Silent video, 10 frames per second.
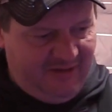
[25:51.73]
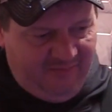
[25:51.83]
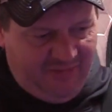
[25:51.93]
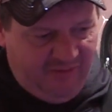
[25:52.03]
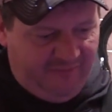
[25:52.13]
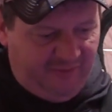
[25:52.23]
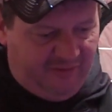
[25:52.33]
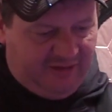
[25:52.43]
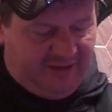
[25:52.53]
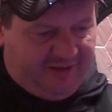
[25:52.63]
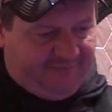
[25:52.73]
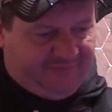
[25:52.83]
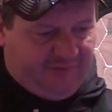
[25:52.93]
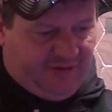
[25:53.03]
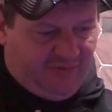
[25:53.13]
Beautiful walleye.
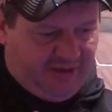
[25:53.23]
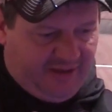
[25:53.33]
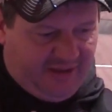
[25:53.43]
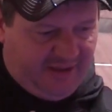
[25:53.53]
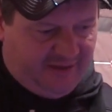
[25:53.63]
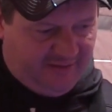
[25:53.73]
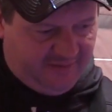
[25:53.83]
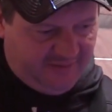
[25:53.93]
And what I did